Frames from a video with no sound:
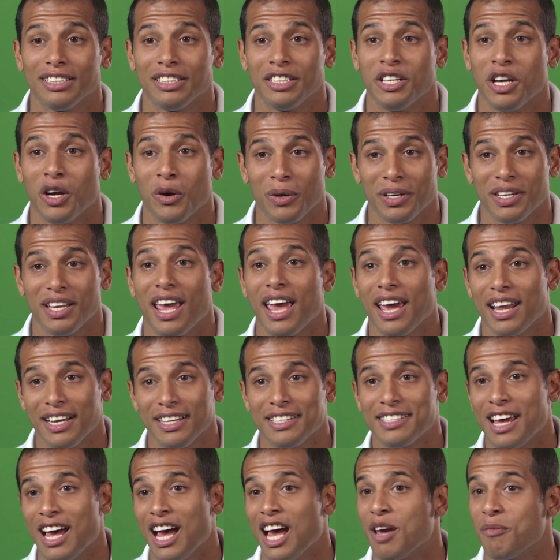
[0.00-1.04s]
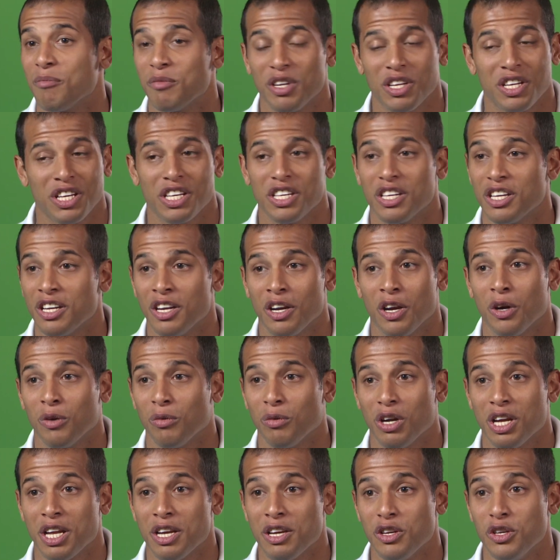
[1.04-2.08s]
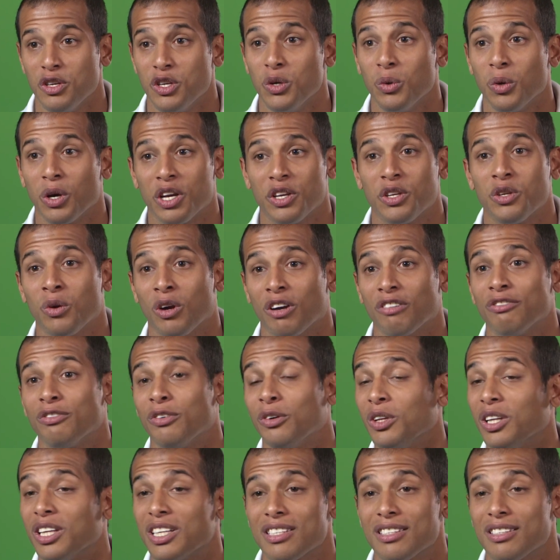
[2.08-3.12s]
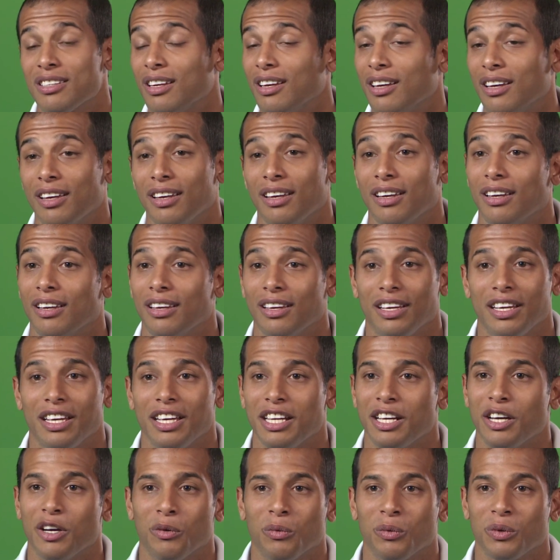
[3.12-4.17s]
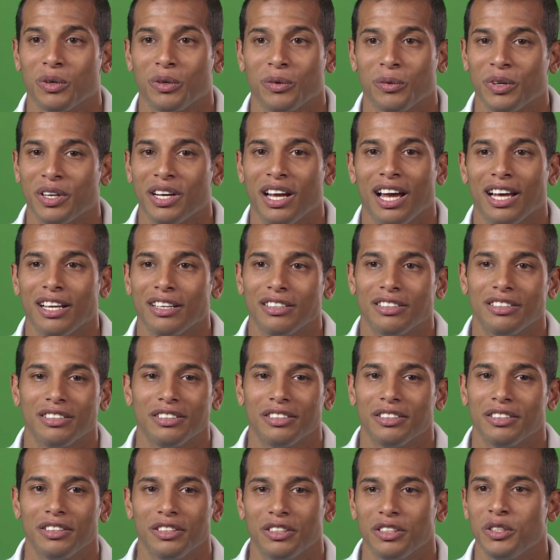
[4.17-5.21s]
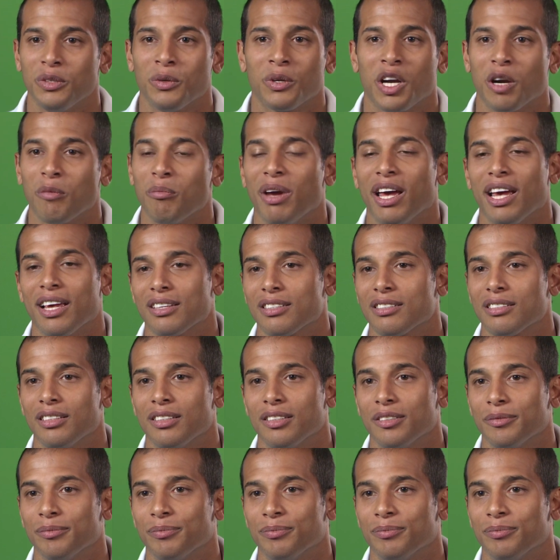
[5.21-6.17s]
you know, a day at a time and, you know, and do it to our fullest. You know, we're, we're not doing our best.